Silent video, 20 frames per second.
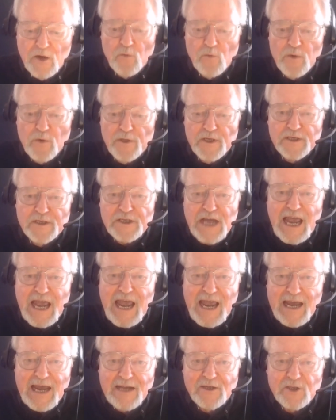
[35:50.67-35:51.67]
with his
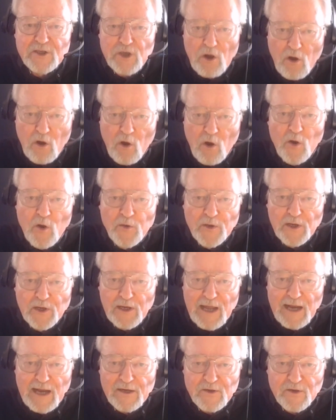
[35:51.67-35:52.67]
hands on the
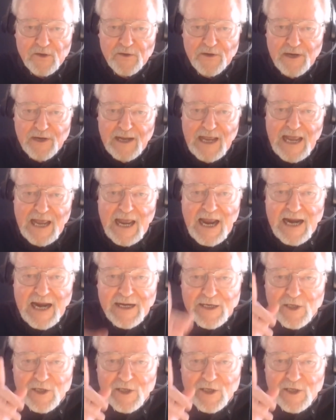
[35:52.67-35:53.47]
lectern, and he's